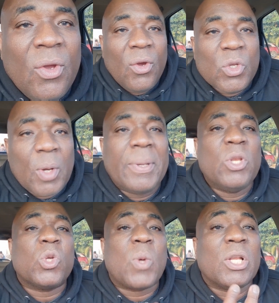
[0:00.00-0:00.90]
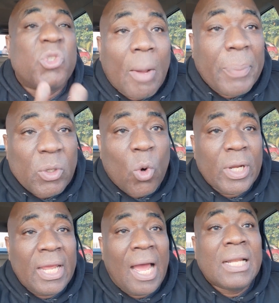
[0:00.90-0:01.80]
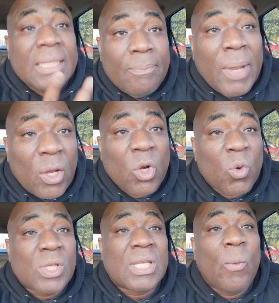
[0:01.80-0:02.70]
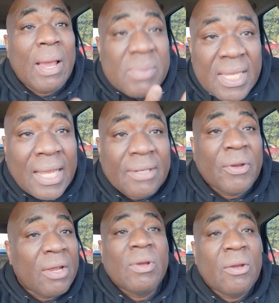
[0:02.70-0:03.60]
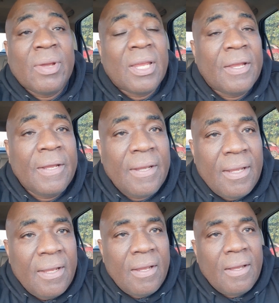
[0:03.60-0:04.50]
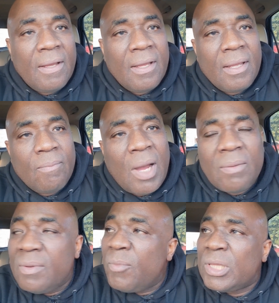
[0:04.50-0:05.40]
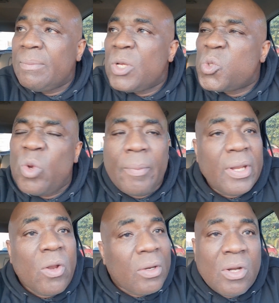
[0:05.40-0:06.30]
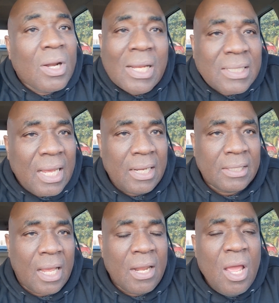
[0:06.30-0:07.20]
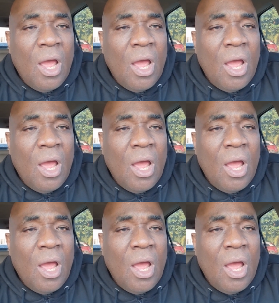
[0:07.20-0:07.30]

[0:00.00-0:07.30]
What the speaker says: So me just want to drop it out there and make you know say why him say and but him not swear me none at all at all.